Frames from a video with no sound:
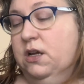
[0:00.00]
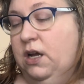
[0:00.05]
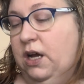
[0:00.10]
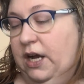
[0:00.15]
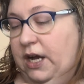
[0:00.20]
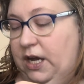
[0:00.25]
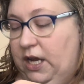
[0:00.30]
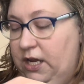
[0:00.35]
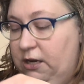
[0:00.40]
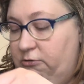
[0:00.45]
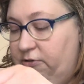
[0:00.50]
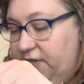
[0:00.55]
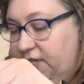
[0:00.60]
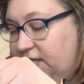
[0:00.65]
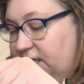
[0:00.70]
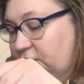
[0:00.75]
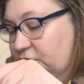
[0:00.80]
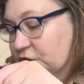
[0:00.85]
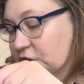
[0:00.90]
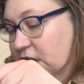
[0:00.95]
It was
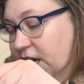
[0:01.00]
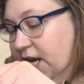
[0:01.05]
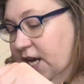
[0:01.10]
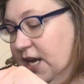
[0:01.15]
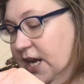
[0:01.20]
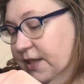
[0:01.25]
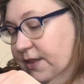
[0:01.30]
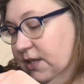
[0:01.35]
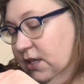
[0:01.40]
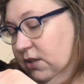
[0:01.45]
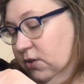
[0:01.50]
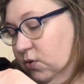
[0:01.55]
stitch night at the